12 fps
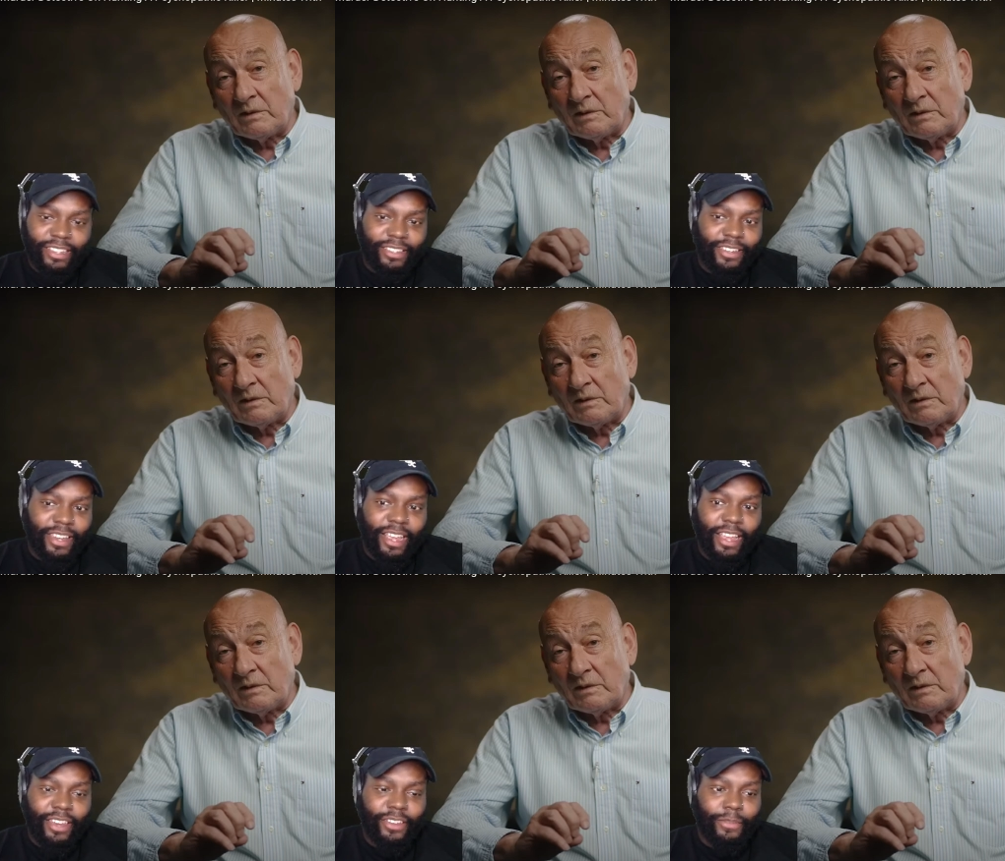Speaker 1: you ain't
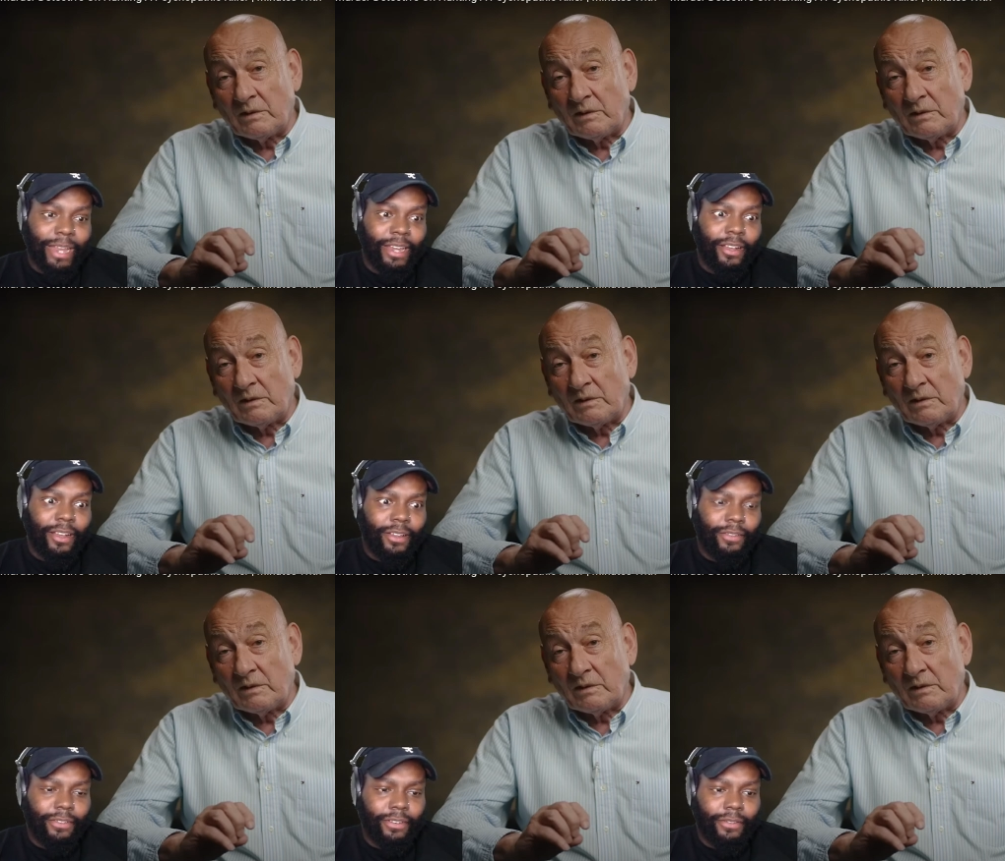got nobody to call
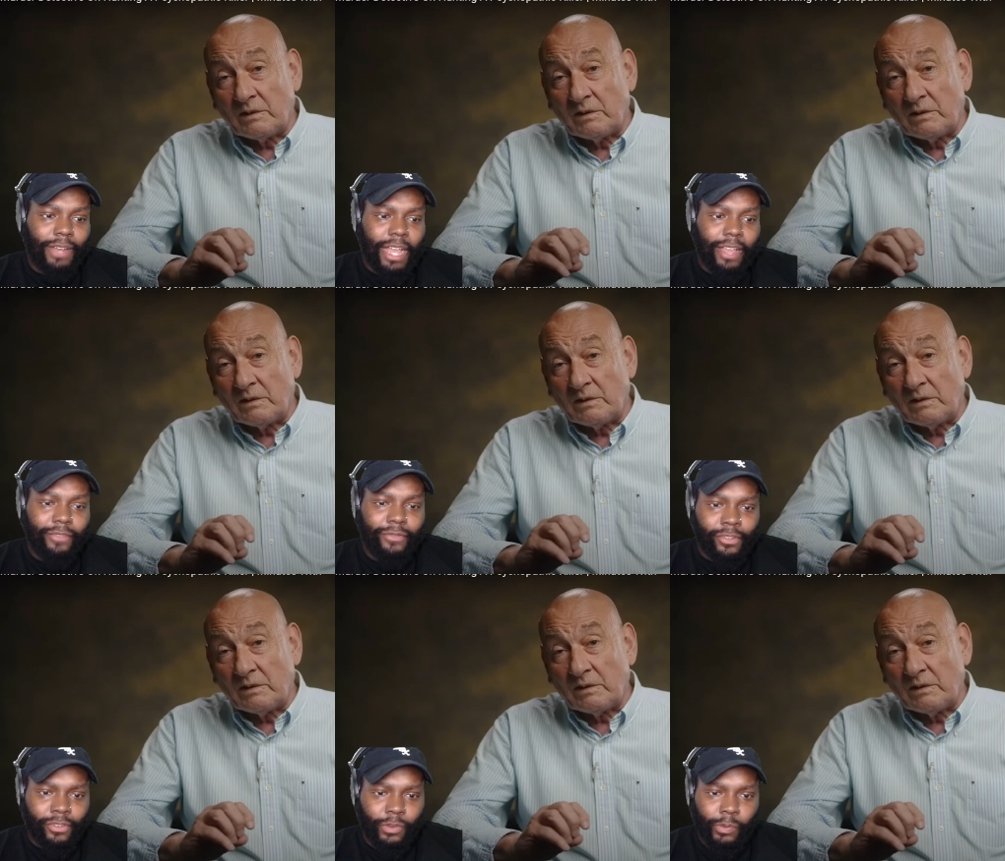for a ride,
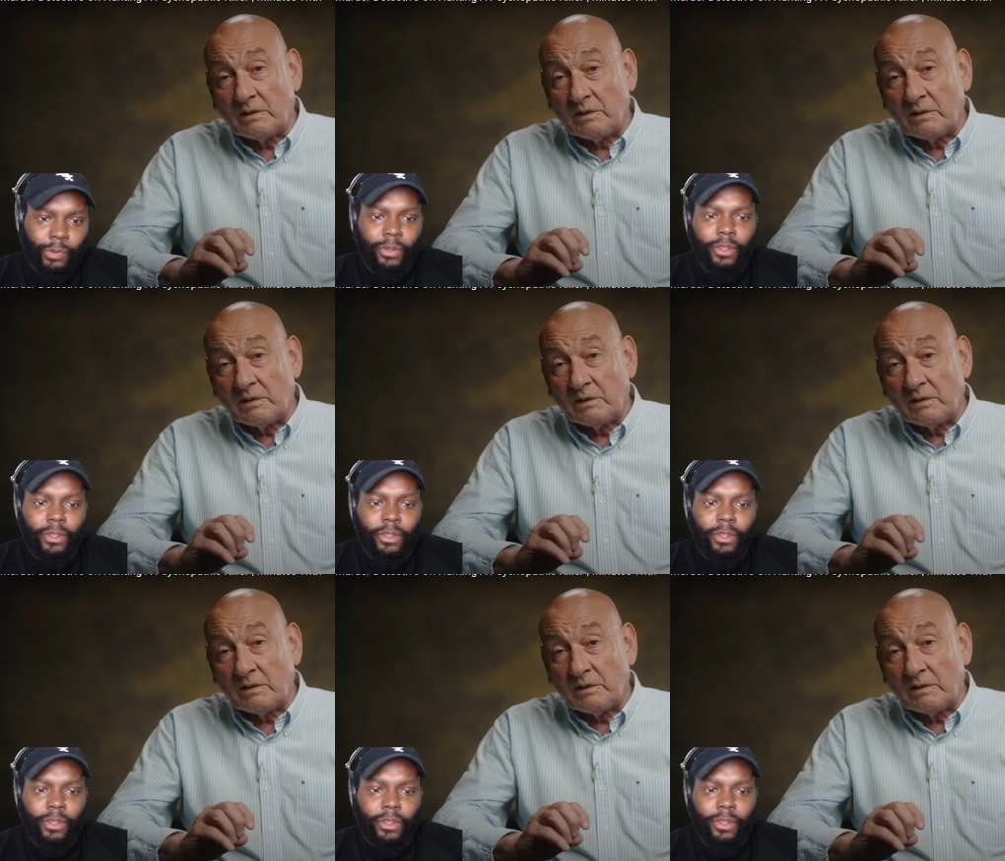vulnerable.